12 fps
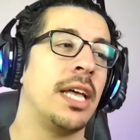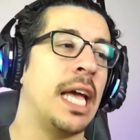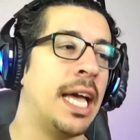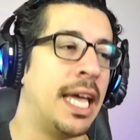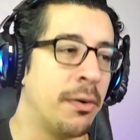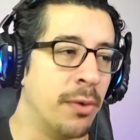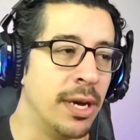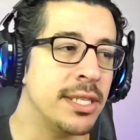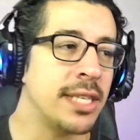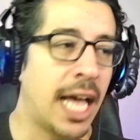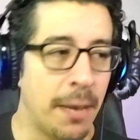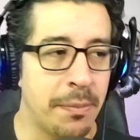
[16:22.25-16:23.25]
it was
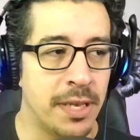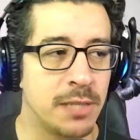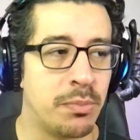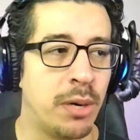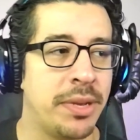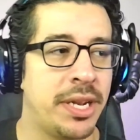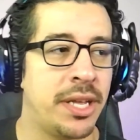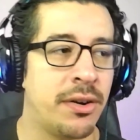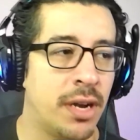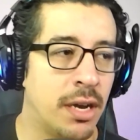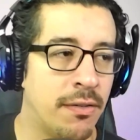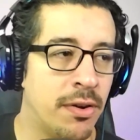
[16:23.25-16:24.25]
the happiest
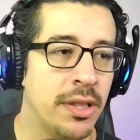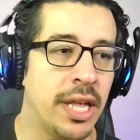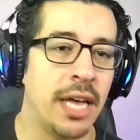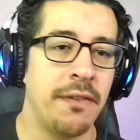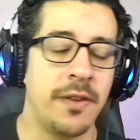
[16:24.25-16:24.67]
moment of her life.